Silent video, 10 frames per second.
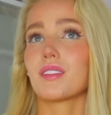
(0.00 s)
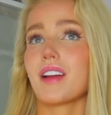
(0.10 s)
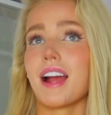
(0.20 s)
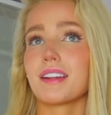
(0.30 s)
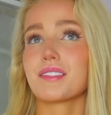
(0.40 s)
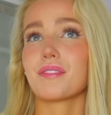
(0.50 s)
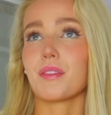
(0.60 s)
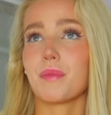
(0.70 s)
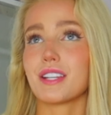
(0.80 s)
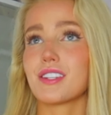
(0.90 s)
racks
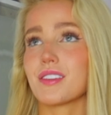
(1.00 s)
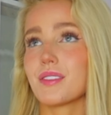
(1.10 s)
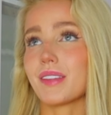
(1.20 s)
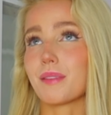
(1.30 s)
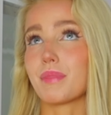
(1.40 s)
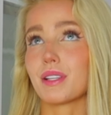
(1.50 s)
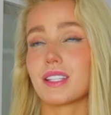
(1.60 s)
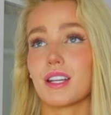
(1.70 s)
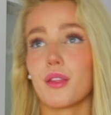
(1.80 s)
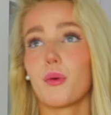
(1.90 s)
for my shoes, like built
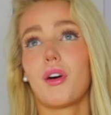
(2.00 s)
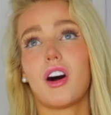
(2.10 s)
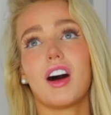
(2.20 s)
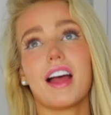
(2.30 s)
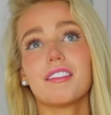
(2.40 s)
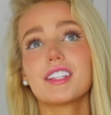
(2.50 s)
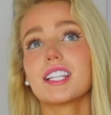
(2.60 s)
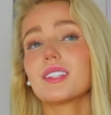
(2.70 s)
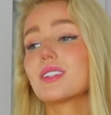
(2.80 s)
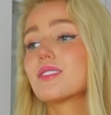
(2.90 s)
into the wall.
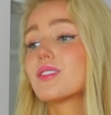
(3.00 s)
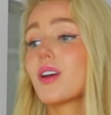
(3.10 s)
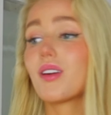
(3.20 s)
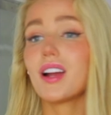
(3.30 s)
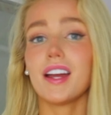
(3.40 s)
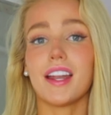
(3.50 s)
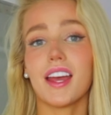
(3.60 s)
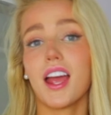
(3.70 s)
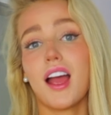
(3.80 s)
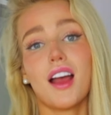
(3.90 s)
Everything looks so
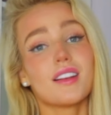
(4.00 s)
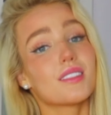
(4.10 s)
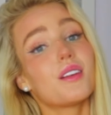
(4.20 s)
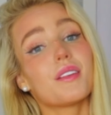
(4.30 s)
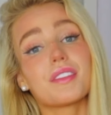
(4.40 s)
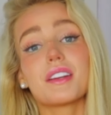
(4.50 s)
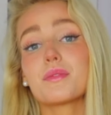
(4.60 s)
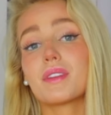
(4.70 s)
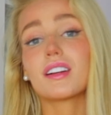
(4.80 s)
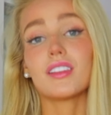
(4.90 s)
good. So if you
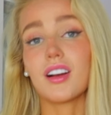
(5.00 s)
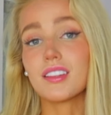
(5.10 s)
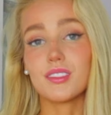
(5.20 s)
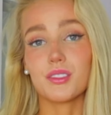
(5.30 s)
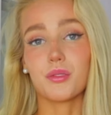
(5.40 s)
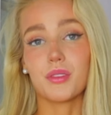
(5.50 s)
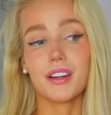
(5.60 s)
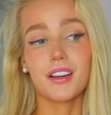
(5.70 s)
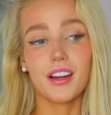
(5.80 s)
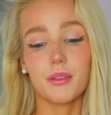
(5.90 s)
guys want a closet
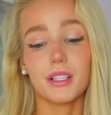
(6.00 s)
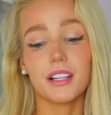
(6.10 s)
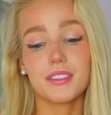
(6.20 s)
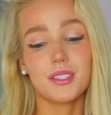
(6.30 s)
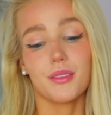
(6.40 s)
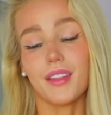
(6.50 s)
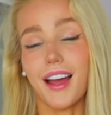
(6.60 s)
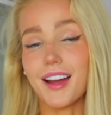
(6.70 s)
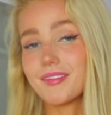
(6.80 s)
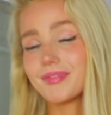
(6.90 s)
tour, you have to do
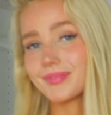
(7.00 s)
that.